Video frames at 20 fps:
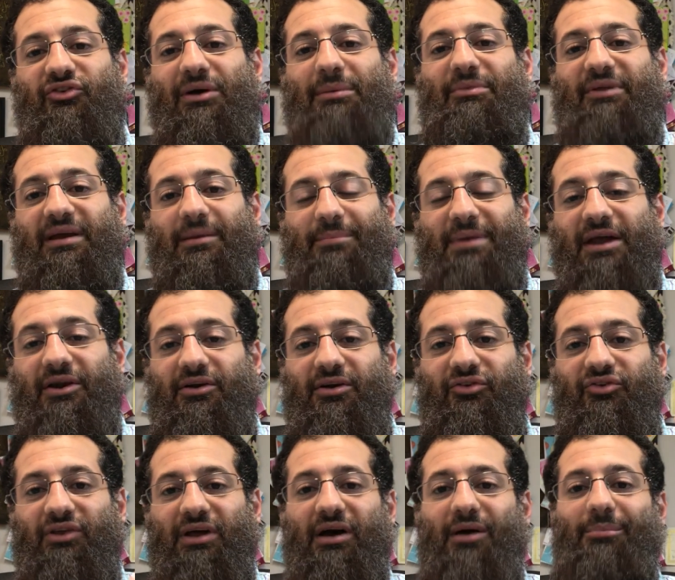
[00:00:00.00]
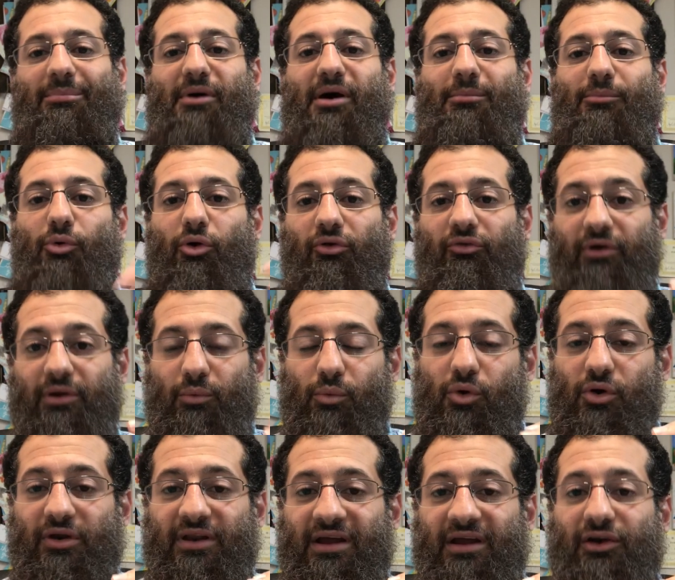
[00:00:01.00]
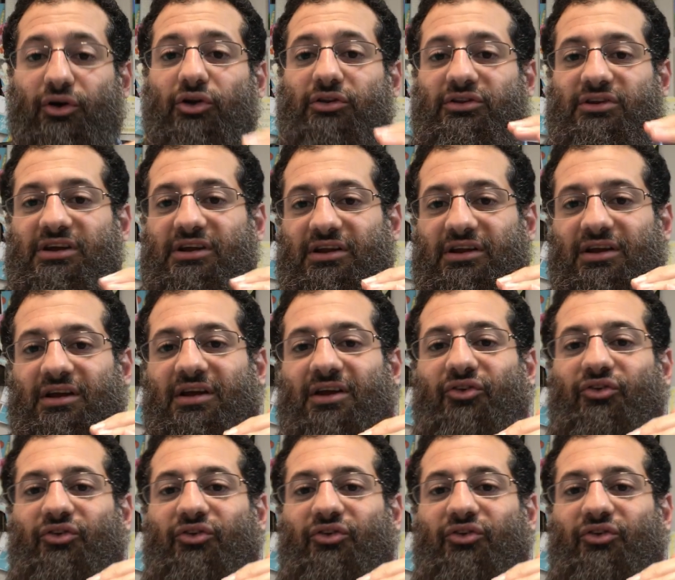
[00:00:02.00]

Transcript: something better, a more rewarding good deed.